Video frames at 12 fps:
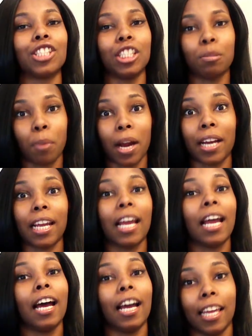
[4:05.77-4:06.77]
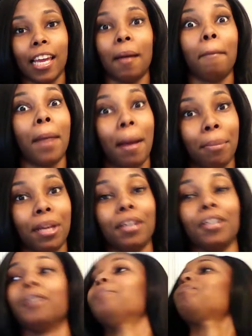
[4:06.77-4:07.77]
she's pregnant again by
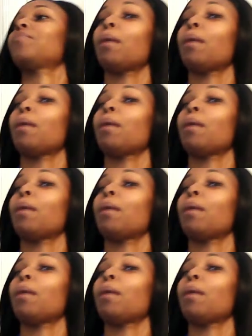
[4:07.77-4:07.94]
Peter.